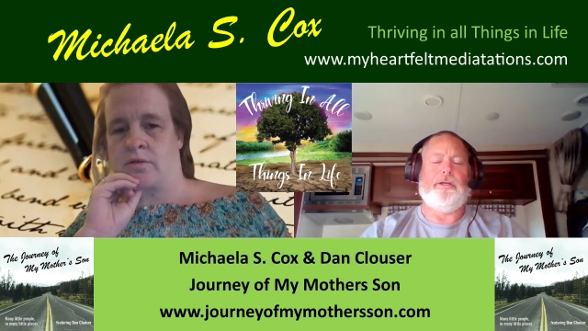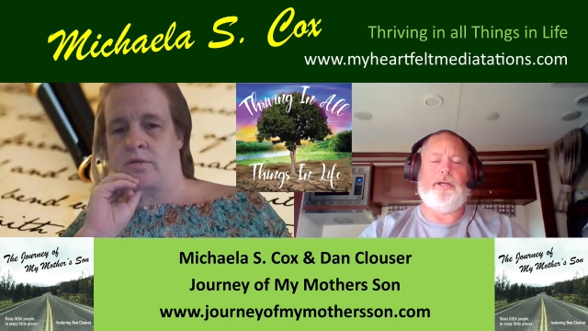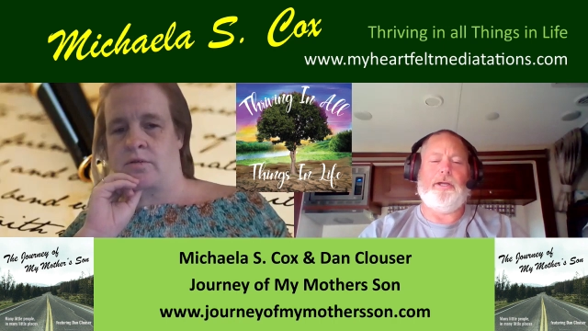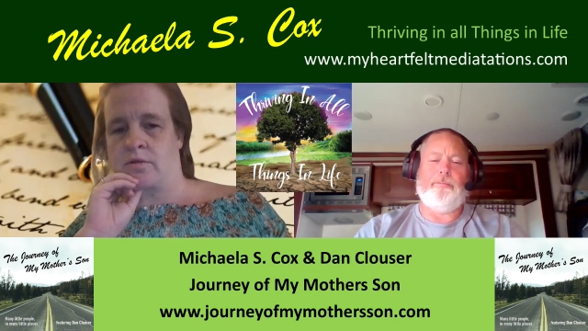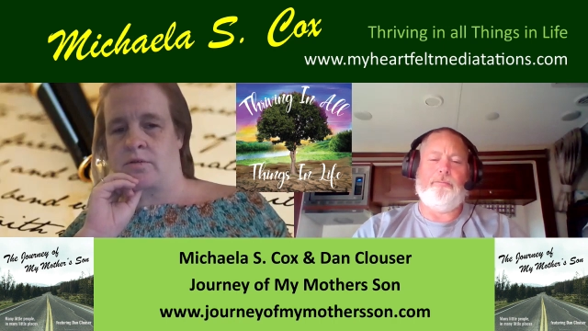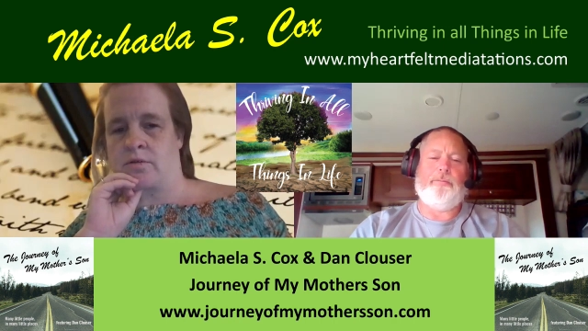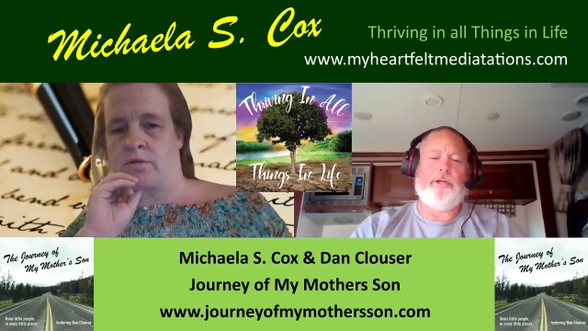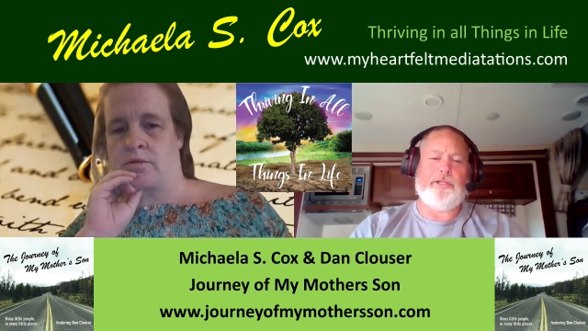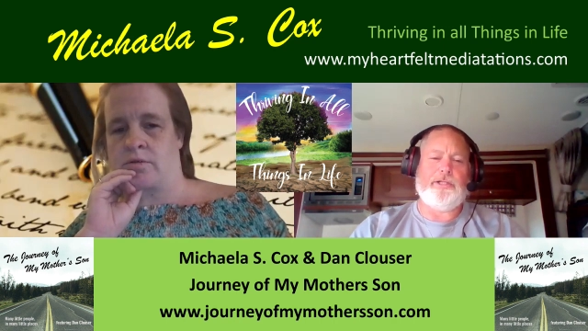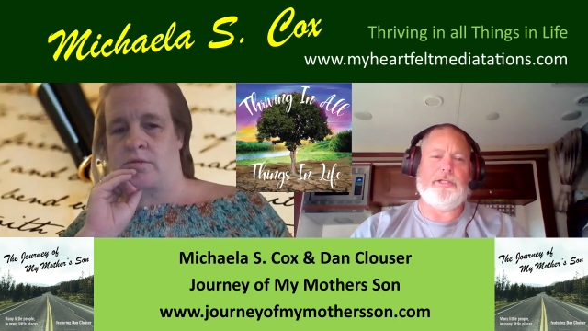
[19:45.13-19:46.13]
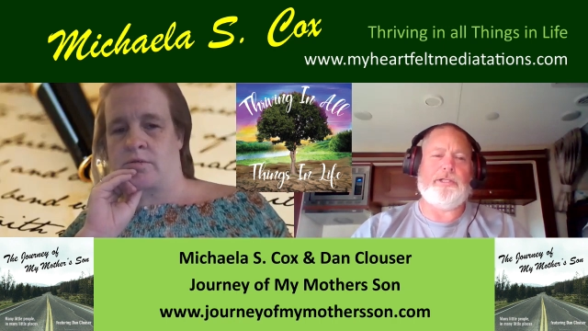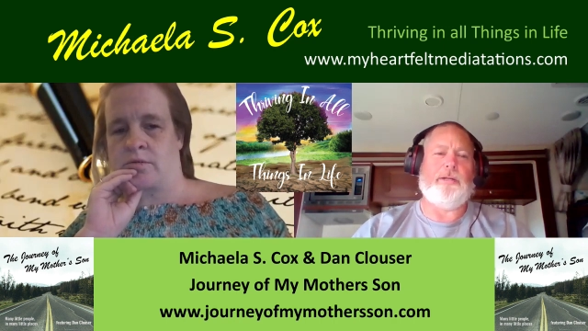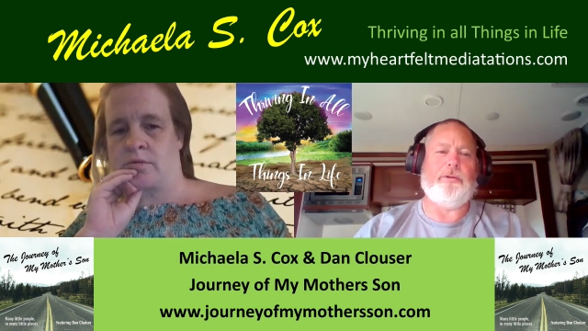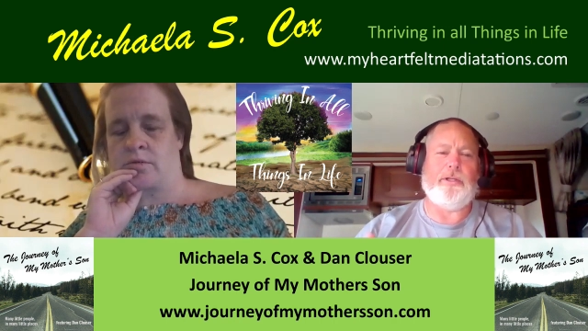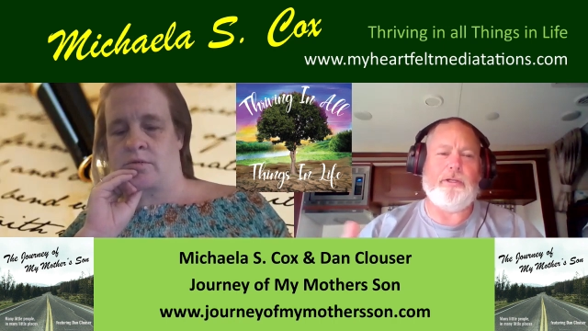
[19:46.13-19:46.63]
Speaker 1: um, but it's just
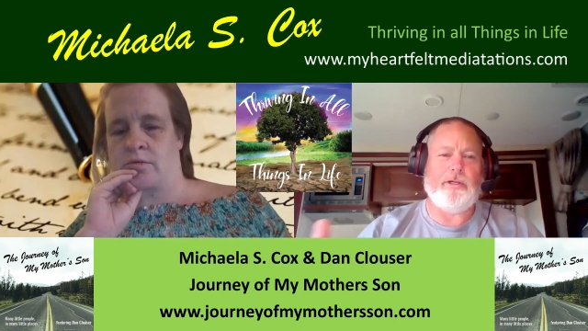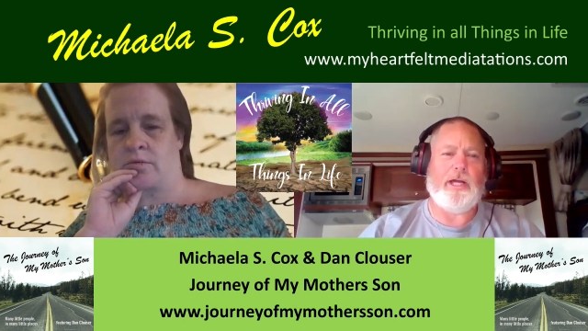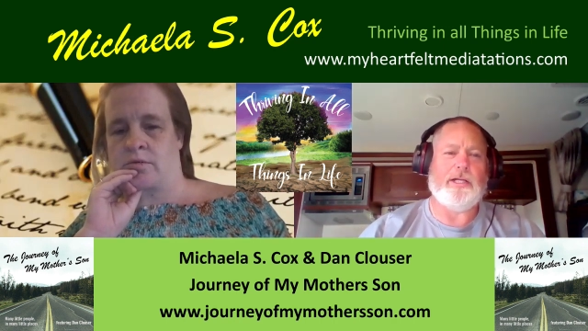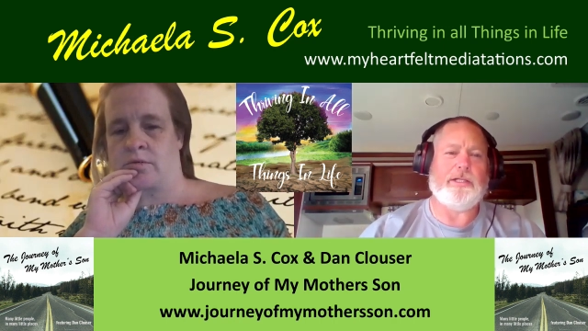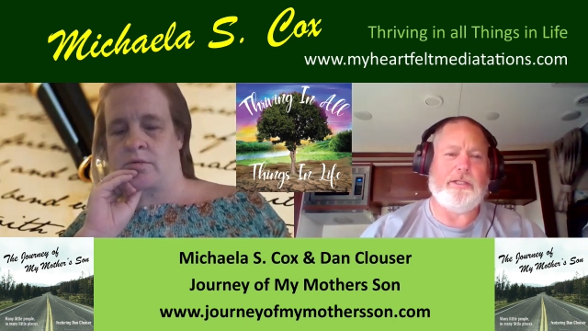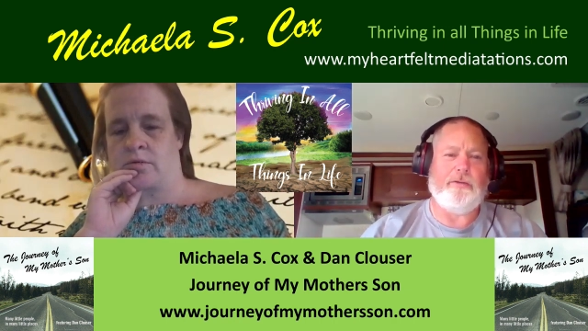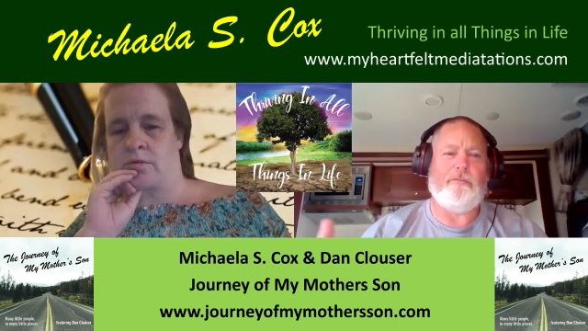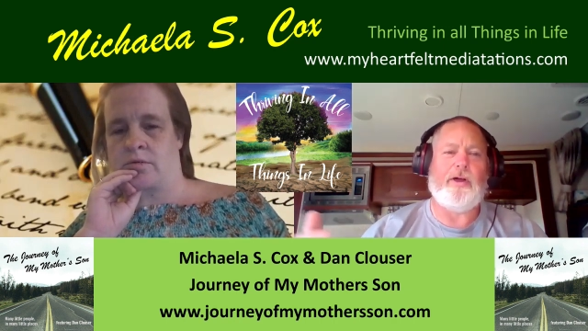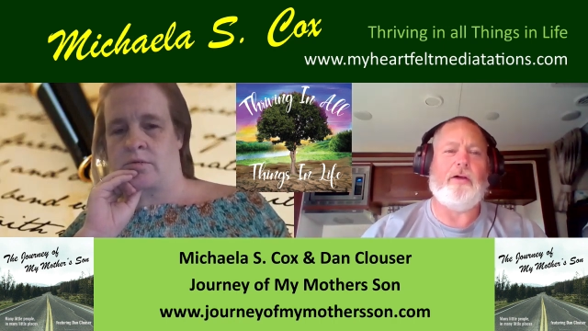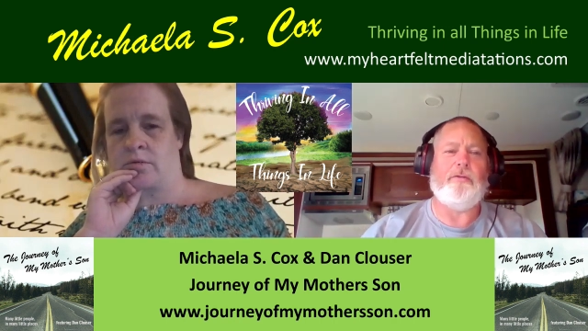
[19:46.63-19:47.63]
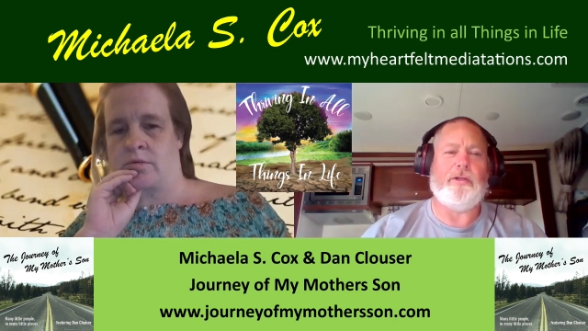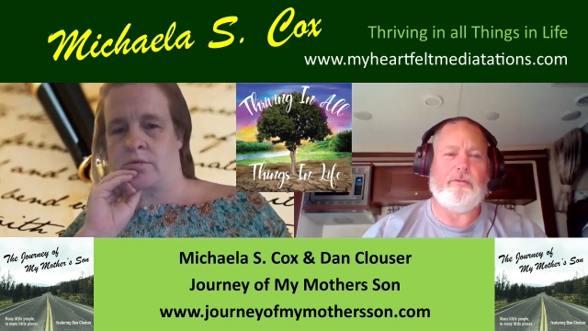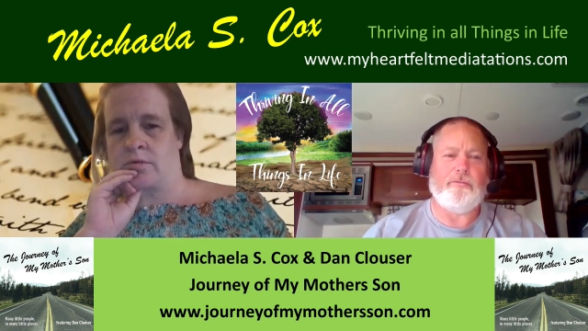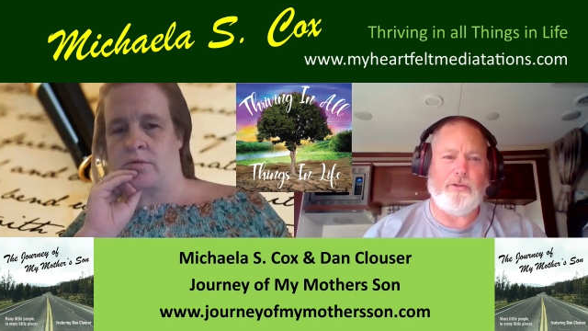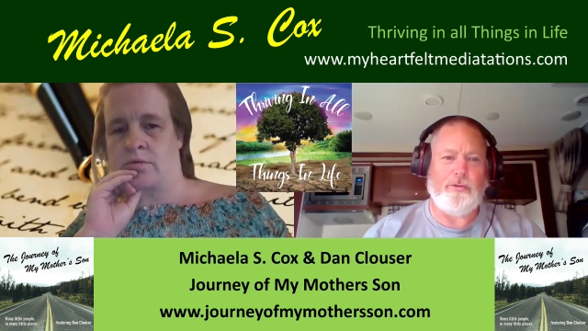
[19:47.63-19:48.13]
something that you're constantly evolving
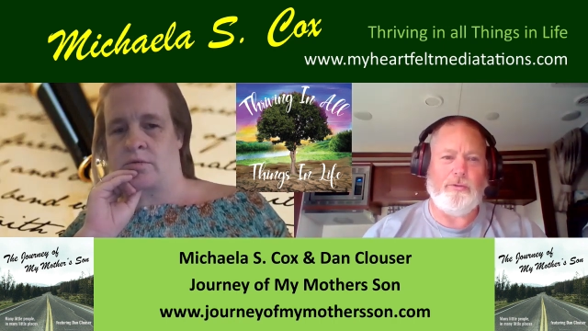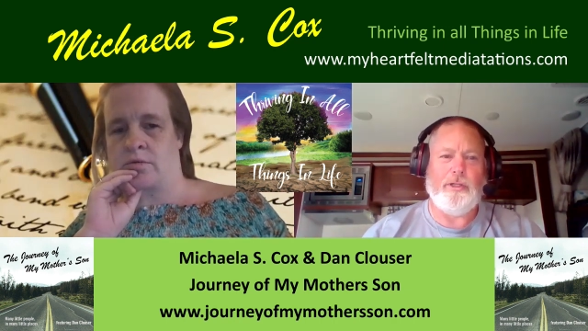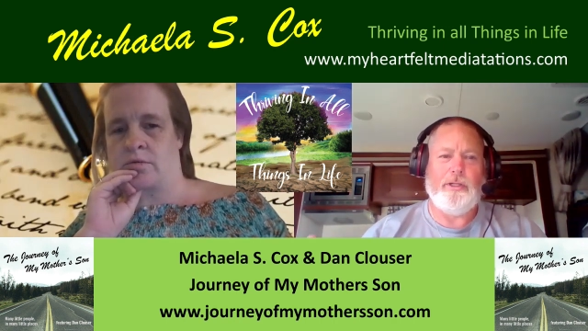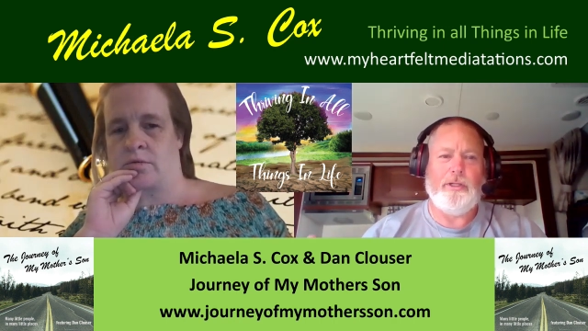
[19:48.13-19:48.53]
through